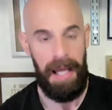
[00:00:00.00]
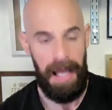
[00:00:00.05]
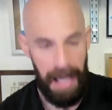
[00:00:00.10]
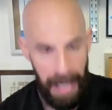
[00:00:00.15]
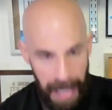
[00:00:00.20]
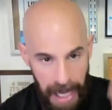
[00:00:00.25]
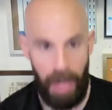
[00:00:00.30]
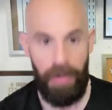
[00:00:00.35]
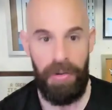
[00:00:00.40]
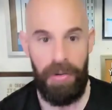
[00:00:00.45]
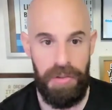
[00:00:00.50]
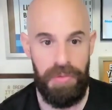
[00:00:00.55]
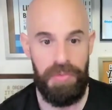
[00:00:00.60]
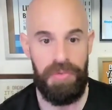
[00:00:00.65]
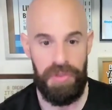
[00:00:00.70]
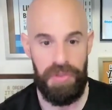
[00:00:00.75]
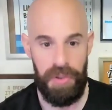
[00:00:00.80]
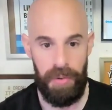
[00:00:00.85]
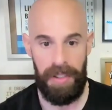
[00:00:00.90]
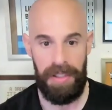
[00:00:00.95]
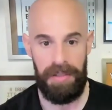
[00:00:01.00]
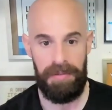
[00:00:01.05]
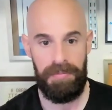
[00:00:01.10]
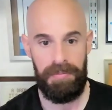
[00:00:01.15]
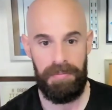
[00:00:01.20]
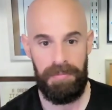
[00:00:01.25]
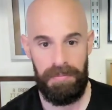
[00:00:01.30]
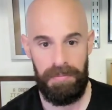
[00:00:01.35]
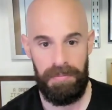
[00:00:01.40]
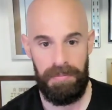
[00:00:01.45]
how you do it,
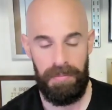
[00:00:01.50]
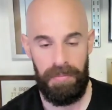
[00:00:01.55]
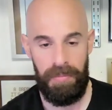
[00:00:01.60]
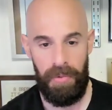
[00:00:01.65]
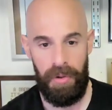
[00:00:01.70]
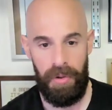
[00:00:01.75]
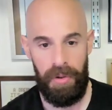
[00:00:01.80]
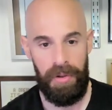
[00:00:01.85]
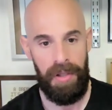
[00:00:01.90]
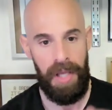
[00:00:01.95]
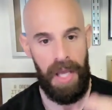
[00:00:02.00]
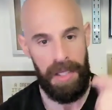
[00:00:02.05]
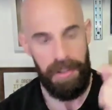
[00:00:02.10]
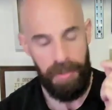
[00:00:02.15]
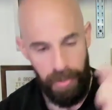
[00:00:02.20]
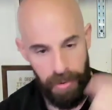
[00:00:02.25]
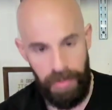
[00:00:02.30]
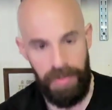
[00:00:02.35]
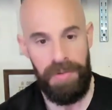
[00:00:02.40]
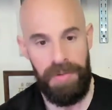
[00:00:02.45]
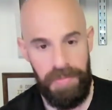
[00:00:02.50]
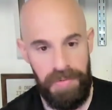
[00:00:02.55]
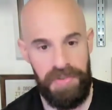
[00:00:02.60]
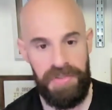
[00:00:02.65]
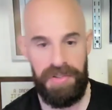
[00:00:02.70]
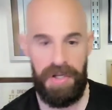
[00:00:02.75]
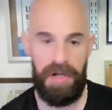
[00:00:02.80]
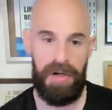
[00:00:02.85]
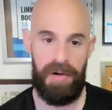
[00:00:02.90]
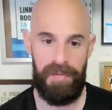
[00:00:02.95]
and who you
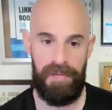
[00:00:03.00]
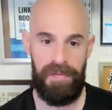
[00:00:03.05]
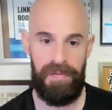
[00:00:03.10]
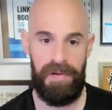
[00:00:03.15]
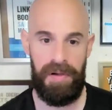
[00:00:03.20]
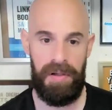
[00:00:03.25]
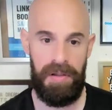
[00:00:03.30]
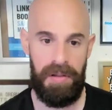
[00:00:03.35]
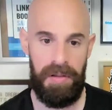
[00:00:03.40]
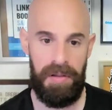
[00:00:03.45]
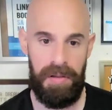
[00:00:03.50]
serve,